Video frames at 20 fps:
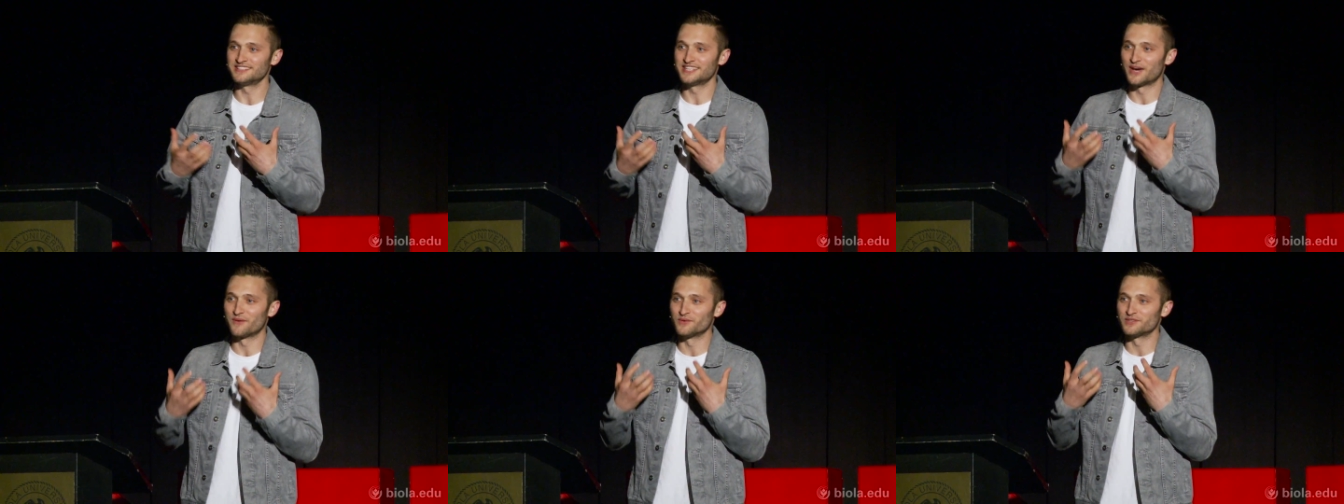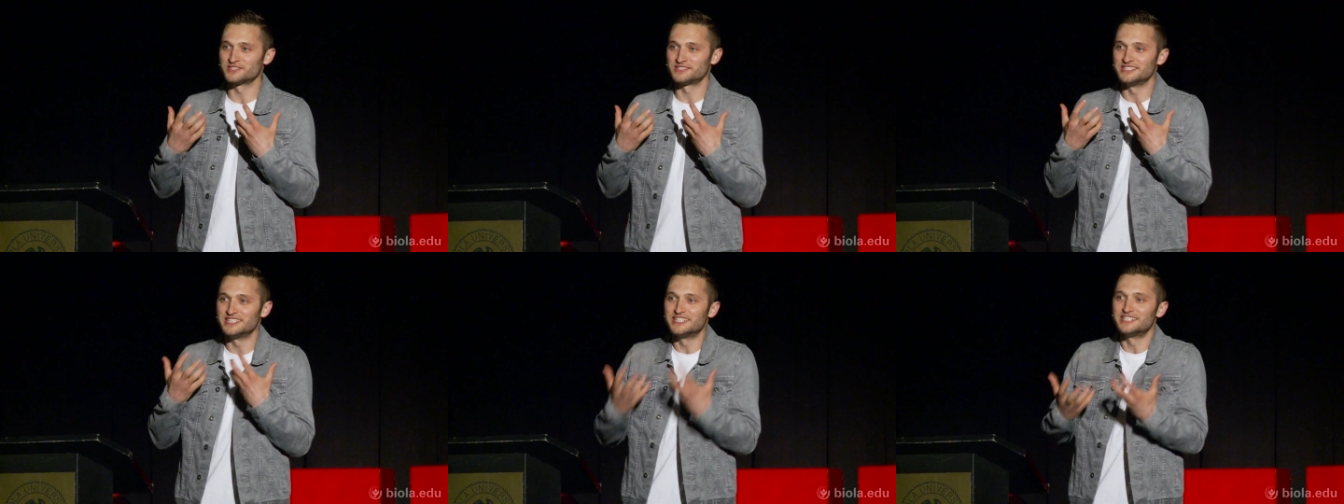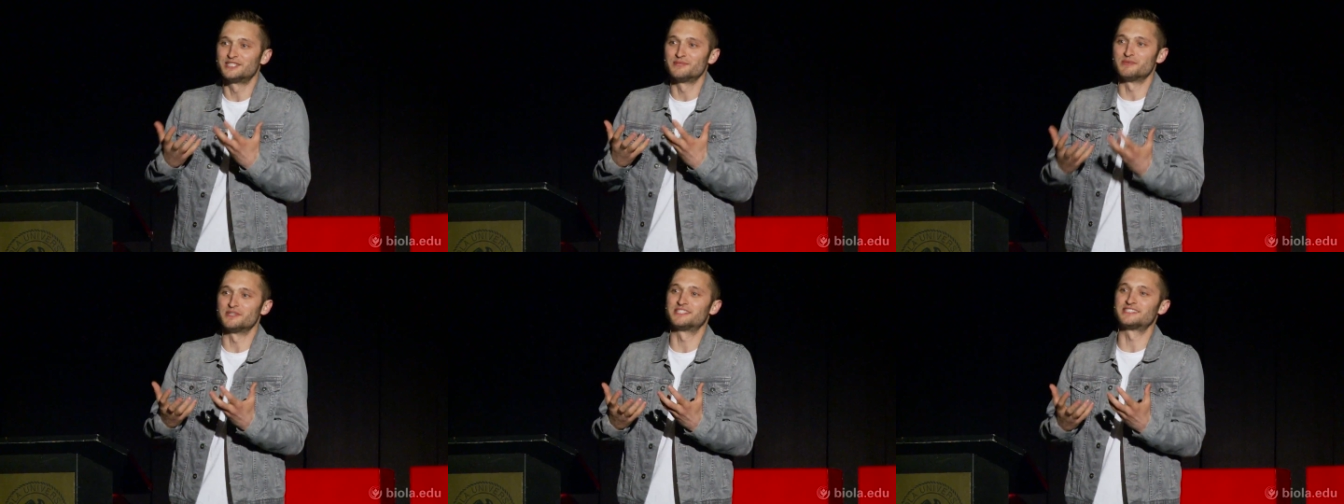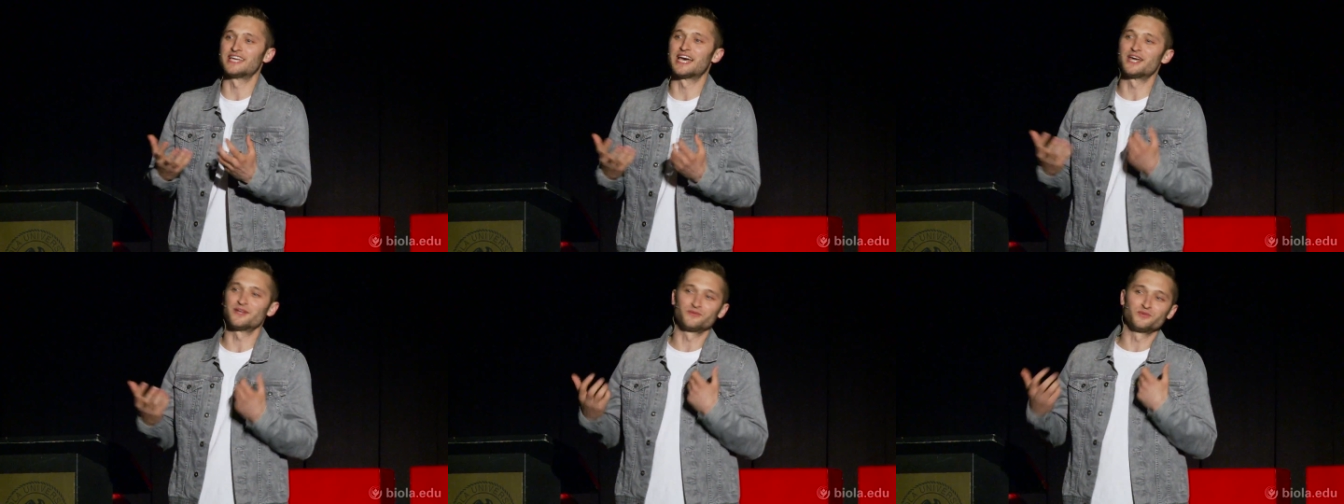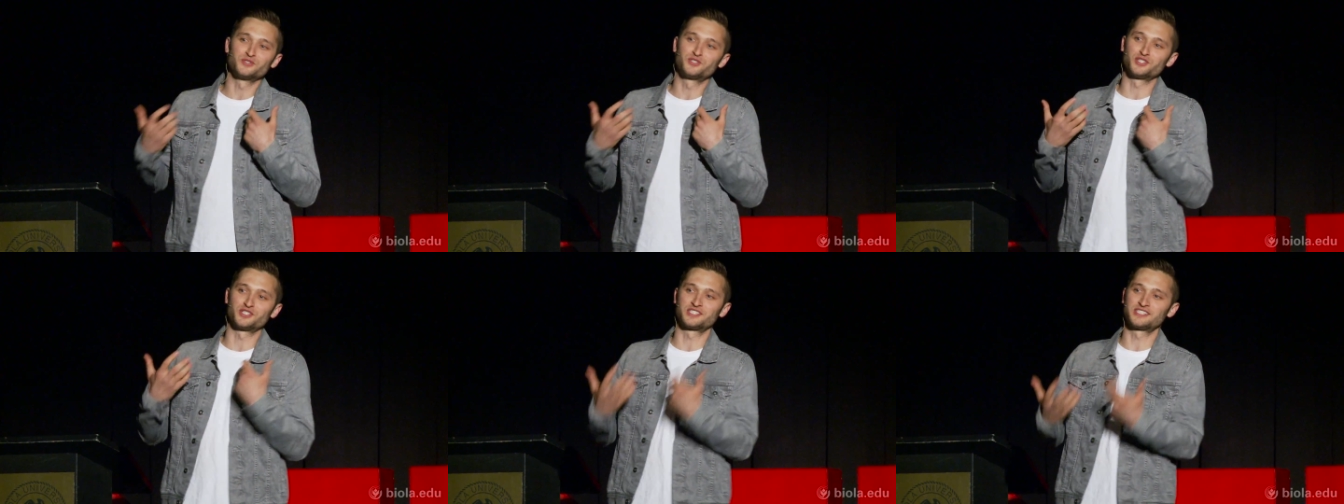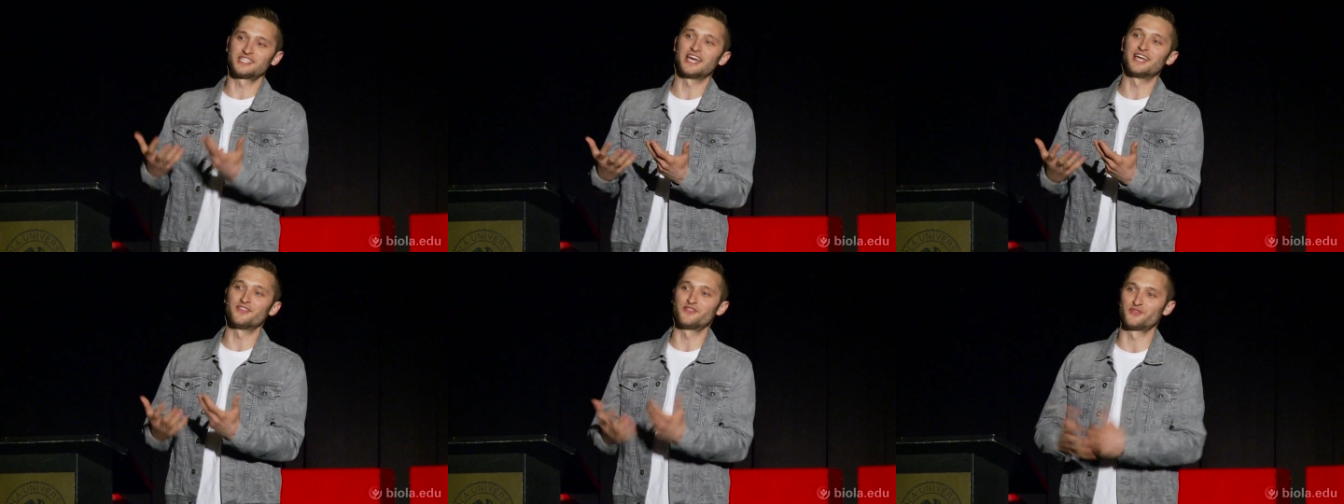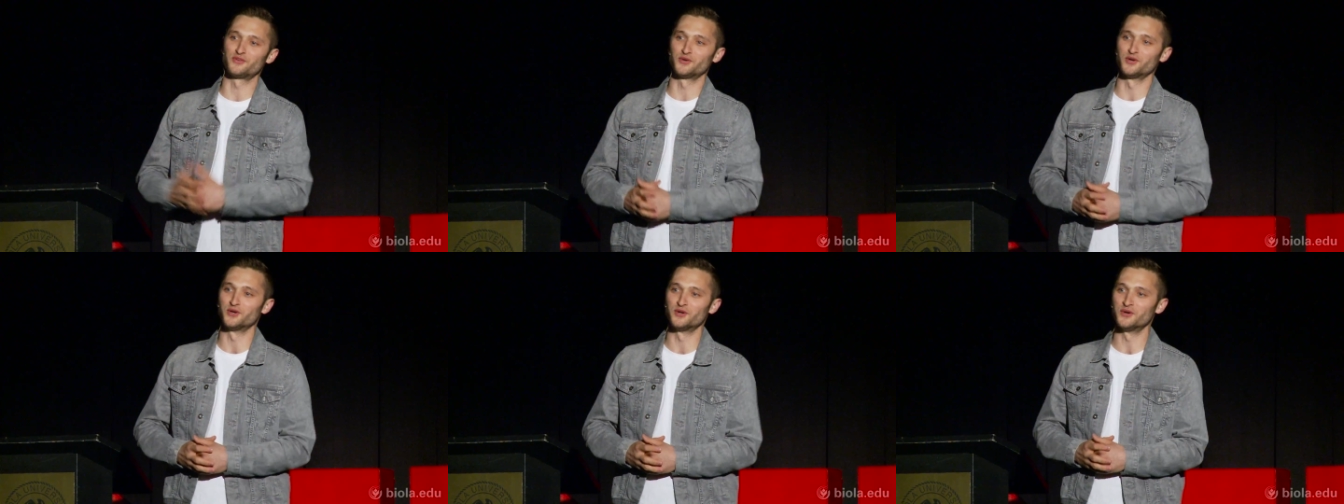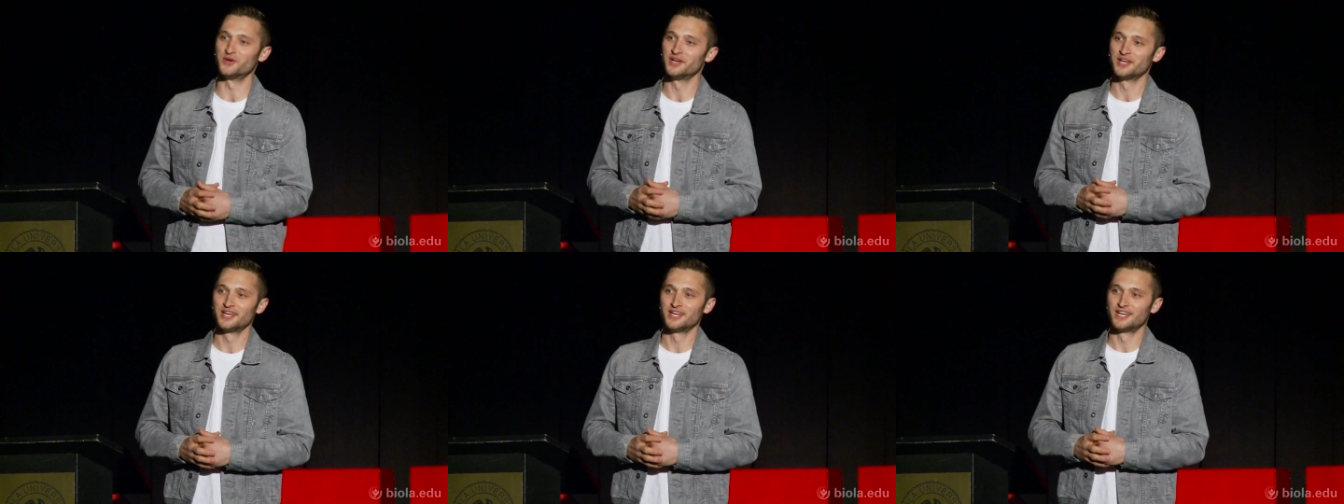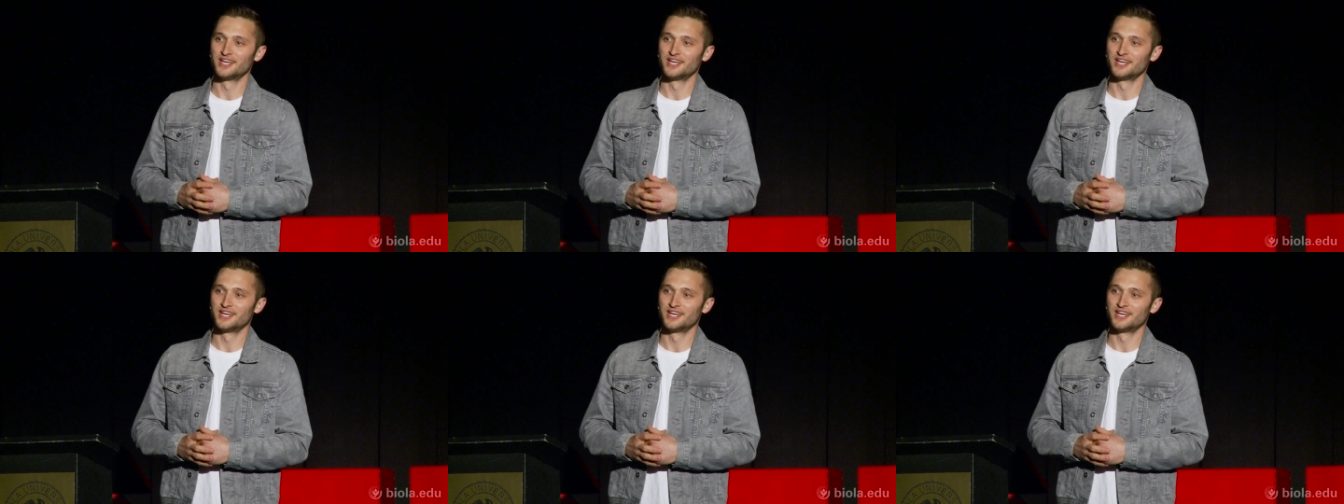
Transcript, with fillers: that was needed to be said was just said through